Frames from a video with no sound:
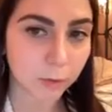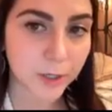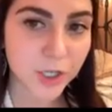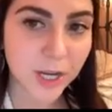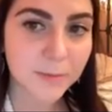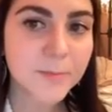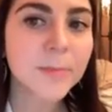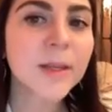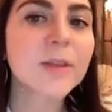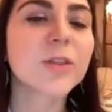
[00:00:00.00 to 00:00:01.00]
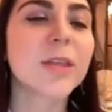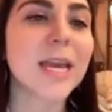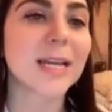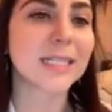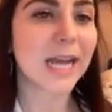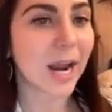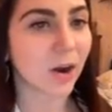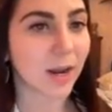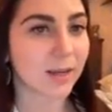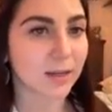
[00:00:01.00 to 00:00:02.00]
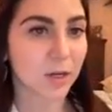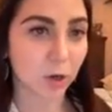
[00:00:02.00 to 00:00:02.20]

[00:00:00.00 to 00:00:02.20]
in origin, the enteric